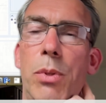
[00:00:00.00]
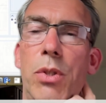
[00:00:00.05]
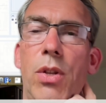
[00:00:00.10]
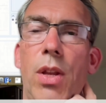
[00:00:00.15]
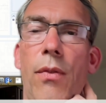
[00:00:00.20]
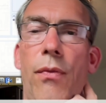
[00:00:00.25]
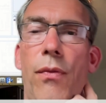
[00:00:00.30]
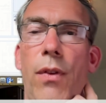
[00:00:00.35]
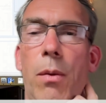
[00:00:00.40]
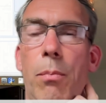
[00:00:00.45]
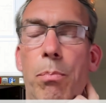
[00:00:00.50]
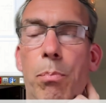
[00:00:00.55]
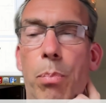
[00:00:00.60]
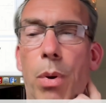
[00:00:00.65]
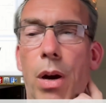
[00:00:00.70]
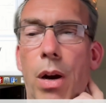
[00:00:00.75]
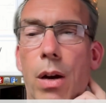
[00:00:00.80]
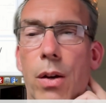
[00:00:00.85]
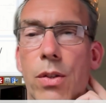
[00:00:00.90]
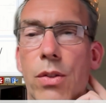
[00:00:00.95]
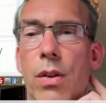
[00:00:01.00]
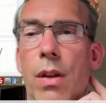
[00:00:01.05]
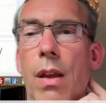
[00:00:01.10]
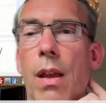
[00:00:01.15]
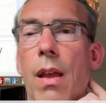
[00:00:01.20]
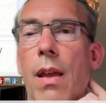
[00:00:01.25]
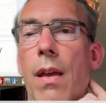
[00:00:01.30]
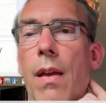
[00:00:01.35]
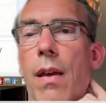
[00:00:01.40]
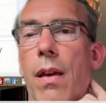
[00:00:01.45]
So at specific parts,
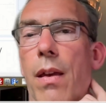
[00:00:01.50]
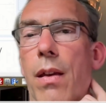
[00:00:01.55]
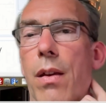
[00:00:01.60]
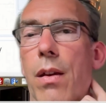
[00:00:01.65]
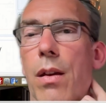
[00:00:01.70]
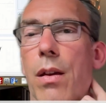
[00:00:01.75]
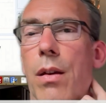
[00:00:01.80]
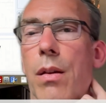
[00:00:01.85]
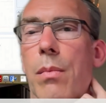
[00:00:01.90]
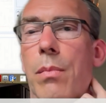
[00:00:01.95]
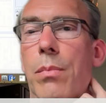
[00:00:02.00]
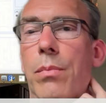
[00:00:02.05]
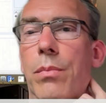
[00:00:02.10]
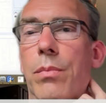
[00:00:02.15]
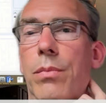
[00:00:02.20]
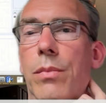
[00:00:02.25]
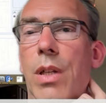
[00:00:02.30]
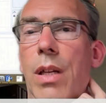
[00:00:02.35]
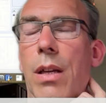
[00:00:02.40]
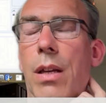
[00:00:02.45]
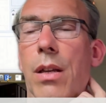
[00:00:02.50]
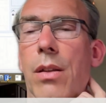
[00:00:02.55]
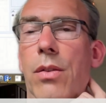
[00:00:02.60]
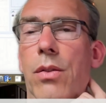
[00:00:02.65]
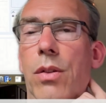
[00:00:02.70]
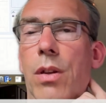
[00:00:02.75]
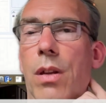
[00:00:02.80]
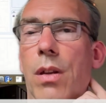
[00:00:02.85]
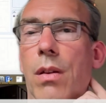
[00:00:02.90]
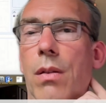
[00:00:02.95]

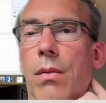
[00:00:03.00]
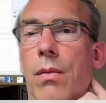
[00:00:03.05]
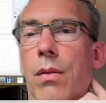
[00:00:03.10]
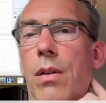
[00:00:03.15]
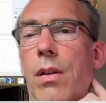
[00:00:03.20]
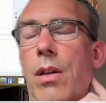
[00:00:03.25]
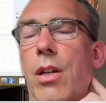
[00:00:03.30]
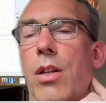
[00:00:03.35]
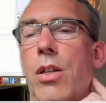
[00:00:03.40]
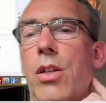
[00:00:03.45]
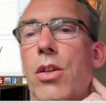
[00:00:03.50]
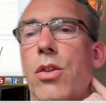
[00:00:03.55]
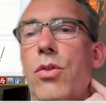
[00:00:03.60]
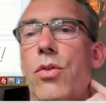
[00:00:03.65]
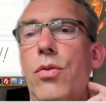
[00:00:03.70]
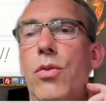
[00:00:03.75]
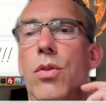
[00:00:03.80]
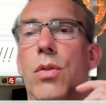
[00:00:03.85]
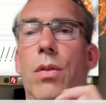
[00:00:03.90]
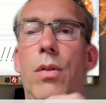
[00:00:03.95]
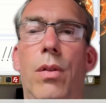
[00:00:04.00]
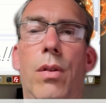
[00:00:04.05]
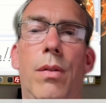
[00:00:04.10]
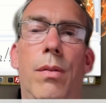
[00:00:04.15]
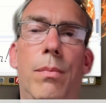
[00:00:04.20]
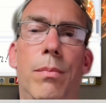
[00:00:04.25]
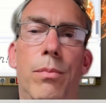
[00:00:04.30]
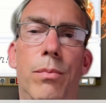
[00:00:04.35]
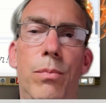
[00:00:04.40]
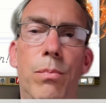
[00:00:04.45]
it is
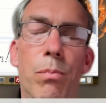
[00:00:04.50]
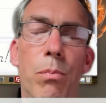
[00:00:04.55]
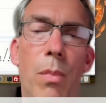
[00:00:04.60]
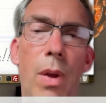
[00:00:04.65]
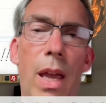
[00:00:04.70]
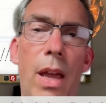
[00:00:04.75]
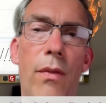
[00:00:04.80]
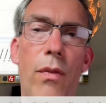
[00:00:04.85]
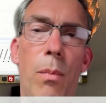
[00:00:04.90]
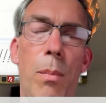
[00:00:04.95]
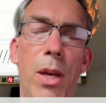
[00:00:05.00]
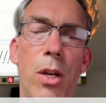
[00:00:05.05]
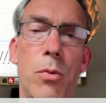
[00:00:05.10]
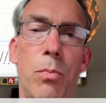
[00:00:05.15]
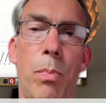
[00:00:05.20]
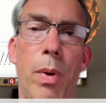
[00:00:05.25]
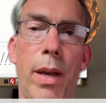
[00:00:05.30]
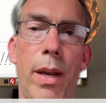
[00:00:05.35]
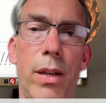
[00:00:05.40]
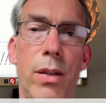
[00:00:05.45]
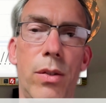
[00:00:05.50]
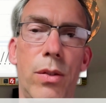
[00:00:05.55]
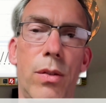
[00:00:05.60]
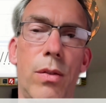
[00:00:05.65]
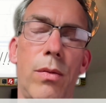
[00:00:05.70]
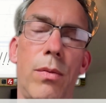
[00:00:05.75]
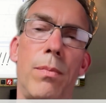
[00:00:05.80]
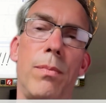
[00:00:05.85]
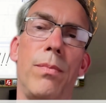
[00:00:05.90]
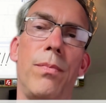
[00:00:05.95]
FMX
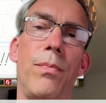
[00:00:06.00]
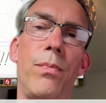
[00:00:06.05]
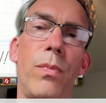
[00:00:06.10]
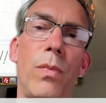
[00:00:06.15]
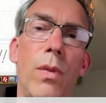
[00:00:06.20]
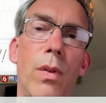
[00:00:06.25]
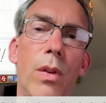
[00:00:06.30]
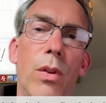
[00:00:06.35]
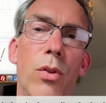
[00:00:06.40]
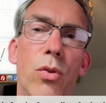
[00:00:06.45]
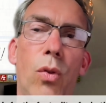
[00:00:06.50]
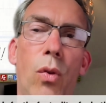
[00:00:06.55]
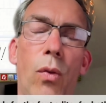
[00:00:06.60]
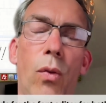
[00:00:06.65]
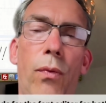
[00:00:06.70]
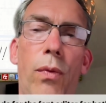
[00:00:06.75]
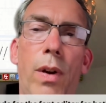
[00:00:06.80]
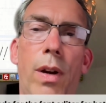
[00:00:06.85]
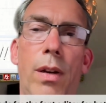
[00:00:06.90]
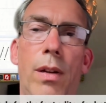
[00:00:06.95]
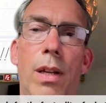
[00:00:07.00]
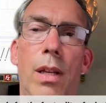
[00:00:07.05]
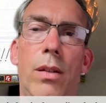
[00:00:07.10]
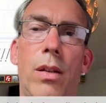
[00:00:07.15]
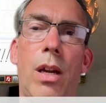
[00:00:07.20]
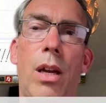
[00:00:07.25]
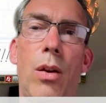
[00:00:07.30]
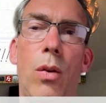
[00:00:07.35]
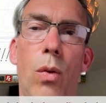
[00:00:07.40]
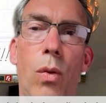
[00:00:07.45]
based software
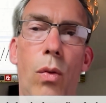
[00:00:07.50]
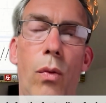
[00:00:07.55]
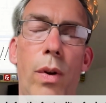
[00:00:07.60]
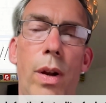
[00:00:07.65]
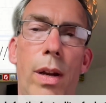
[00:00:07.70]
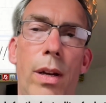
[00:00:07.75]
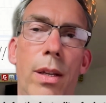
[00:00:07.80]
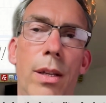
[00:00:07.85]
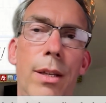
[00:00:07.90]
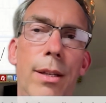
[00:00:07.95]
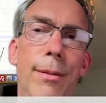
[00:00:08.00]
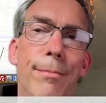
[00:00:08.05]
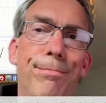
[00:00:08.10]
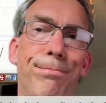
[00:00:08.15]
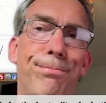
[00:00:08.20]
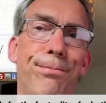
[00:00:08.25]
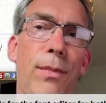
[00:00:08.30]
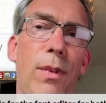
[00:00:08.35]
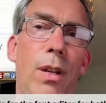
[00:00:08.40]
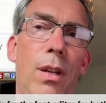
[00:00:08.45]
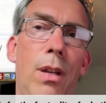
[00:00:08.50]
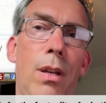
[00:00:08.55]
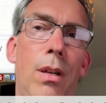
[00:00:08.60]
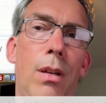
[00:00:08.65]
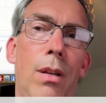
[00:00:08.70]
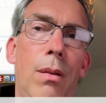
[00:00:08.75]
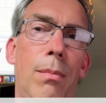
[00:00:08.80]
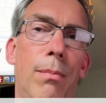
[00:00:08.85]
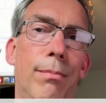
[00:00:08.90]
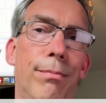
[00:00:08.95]
that I already
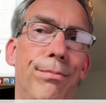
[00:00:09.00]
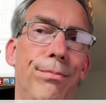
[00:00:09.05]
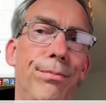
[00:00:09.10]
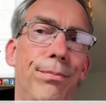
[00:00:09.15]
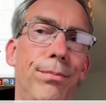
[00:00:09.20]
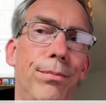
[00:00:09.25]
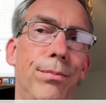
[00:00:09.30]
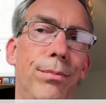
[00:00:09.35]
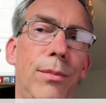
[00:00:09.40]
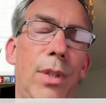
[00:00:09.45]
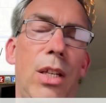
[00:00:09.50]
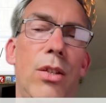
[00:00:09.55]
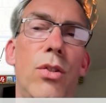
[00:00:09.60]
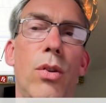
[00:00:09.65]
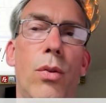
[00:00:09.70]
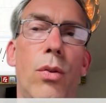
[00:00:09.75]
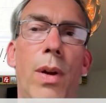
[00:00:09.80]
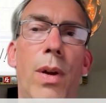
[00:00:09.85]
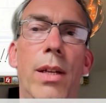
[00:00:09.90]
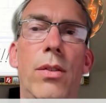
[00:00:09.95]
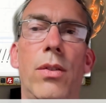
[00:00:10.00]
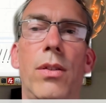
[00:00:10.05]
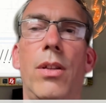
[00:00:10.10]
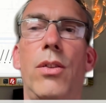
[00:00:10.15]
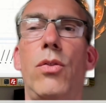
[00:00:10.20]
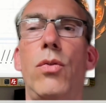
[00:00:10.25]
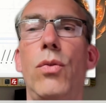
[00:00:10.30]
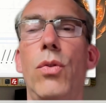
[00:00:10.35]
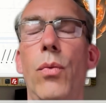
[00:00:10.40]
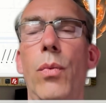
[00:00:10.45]
integrated
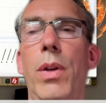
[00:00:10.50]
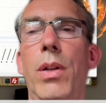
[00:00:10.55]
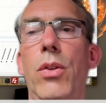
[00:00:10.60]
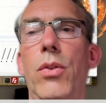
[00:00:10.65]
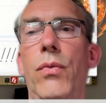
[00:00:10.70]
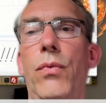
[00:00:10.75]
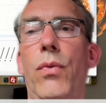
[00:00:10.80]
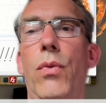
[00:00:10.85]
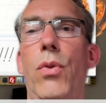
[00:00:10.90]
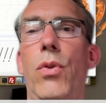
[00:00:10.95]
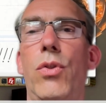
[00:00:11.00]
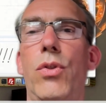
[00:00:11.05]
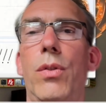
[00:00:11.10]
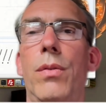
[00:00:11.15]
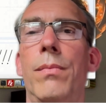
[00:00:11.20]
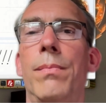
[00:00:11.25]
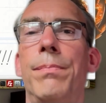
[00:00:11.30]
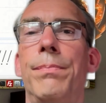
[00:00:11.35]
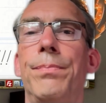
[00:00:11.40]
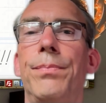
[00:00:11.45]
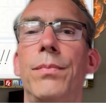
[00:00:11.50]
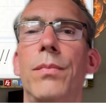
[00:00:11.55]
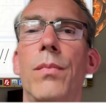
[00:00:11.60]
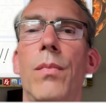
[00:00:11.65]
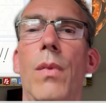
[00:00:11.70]
into the Windows version,